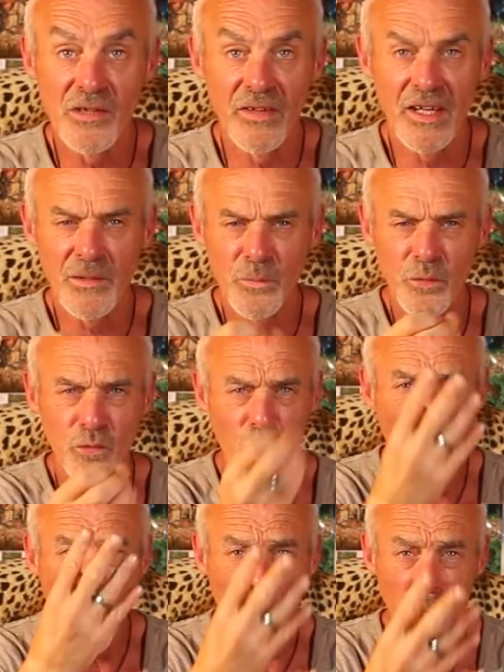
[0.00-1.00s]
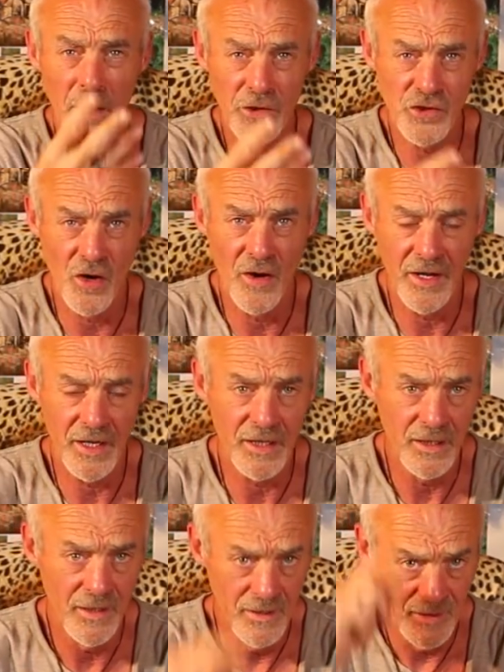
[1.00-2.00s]
of it, it's proper shiny.
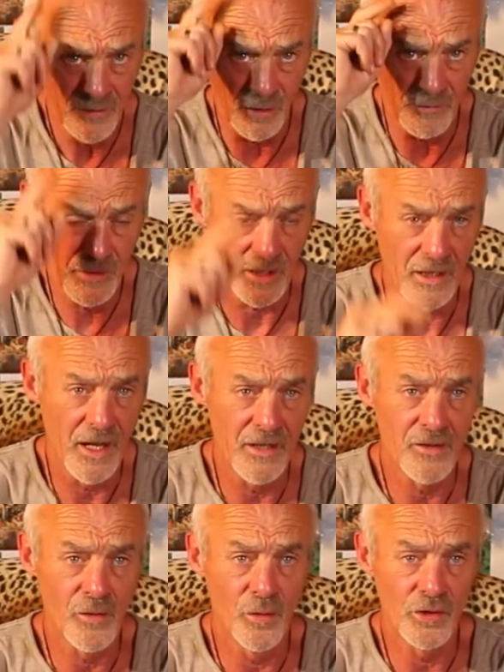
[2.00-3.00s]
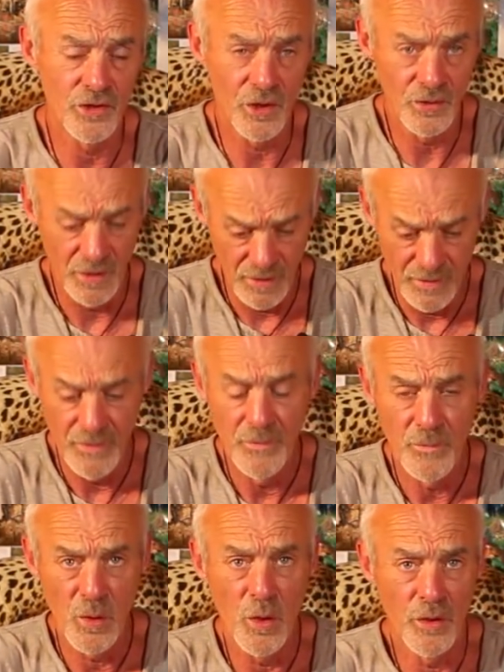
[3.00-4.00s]
So I flick the head torch on,
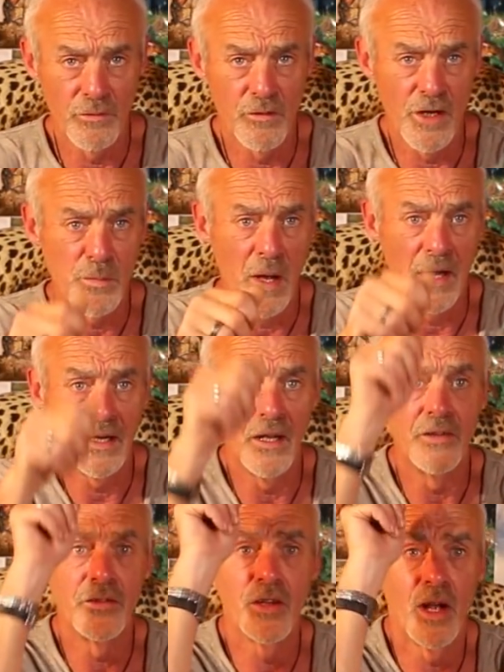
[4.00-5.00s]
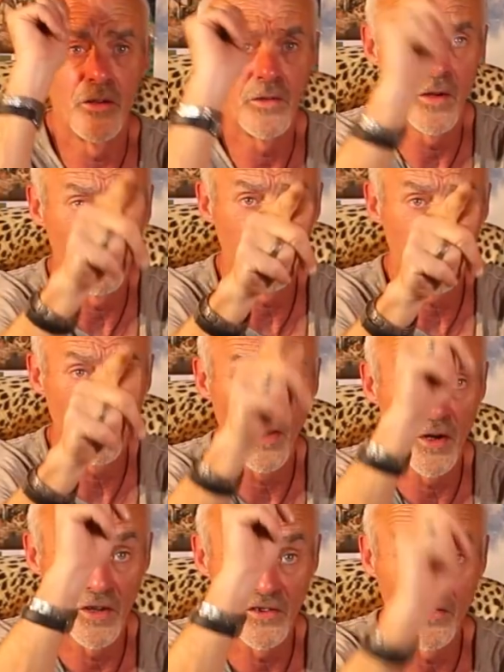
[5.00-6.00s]
put on a fresh bait, and
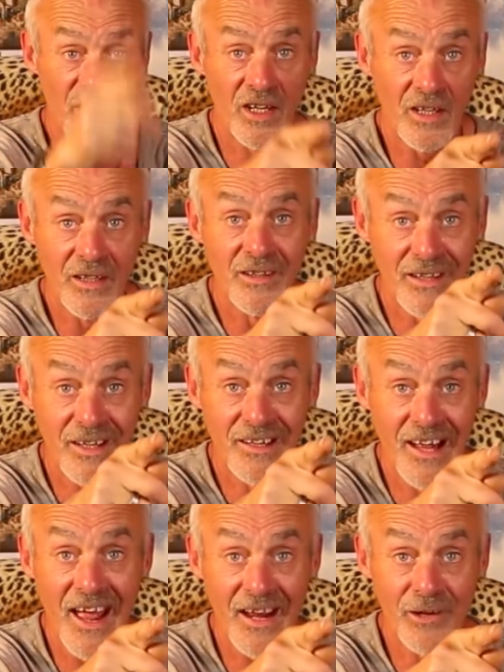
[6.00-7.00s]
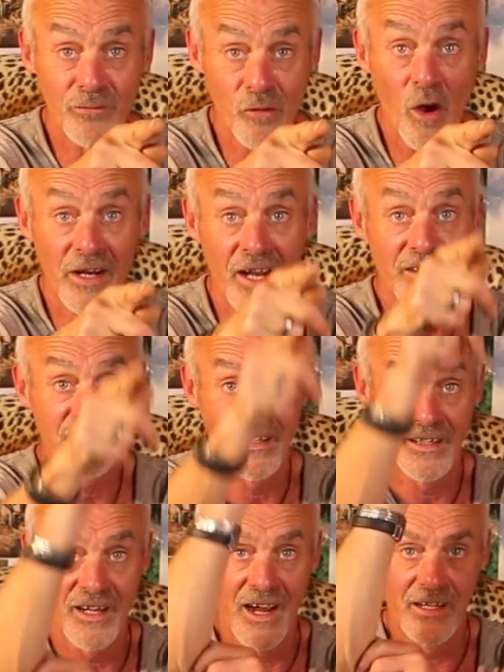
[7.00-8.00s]
I see it land right next to
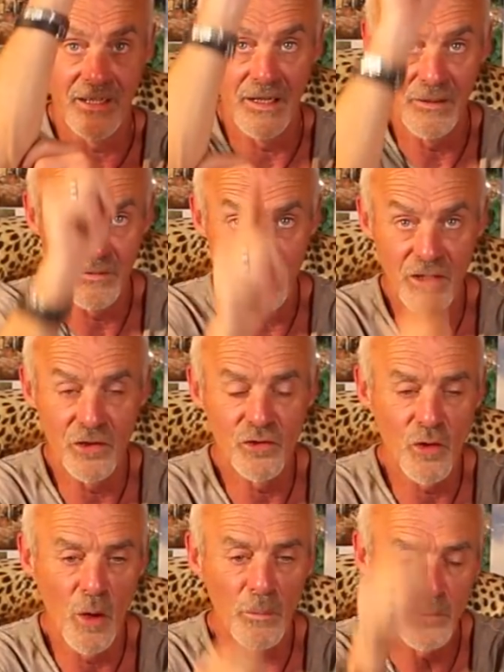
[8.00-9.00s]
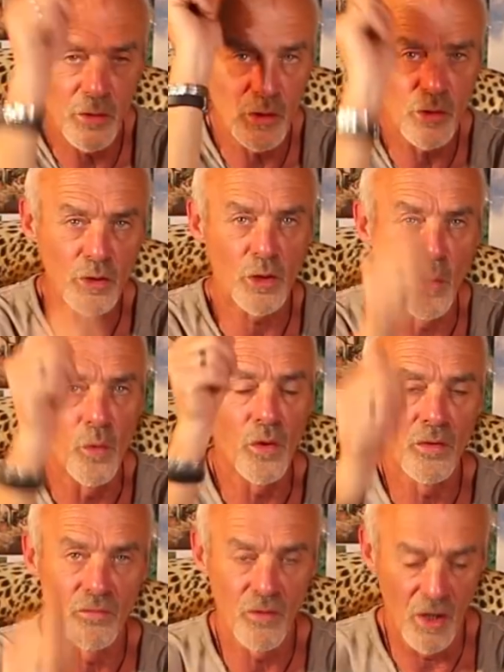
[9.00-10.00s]
the cane, lifted, dropped,
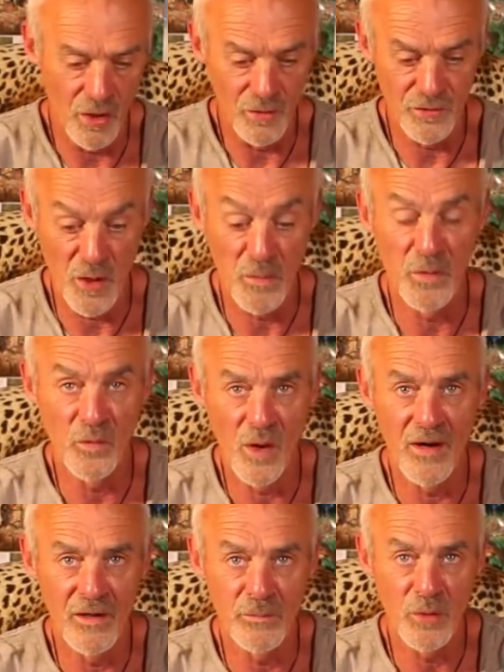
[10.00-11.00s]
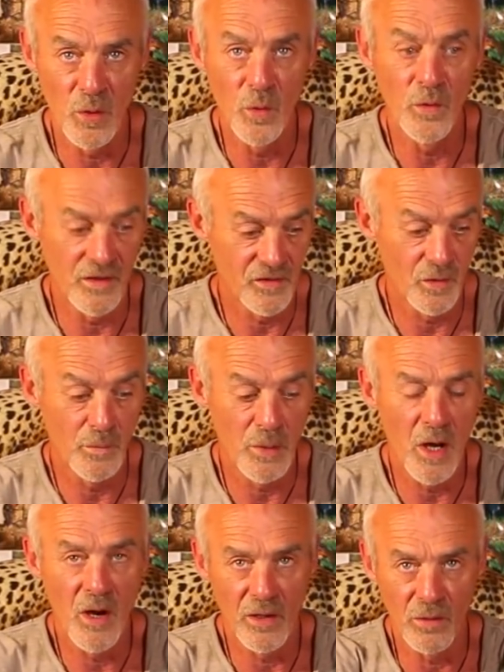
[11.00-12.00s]
donk, right on top of where I'd put all this sort of
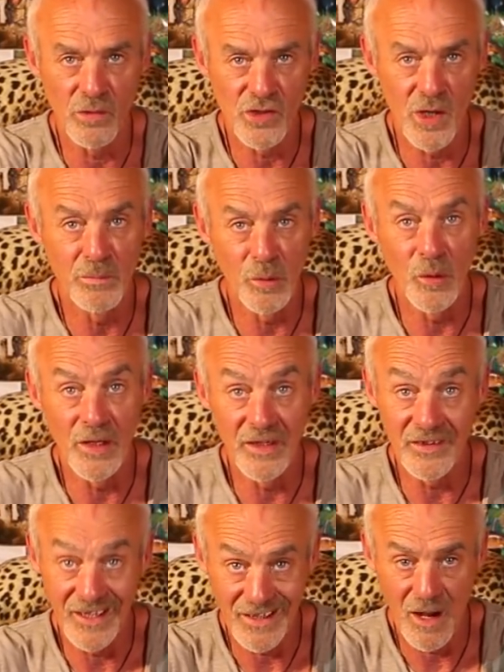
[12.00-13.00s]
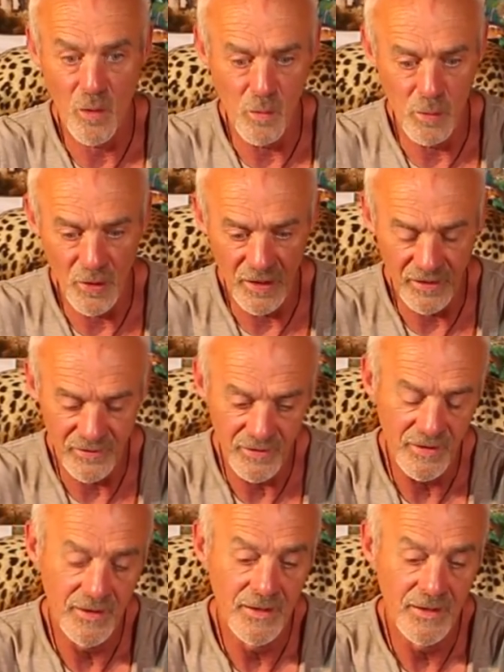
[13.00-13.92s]
particle chop boilies and whole boilies.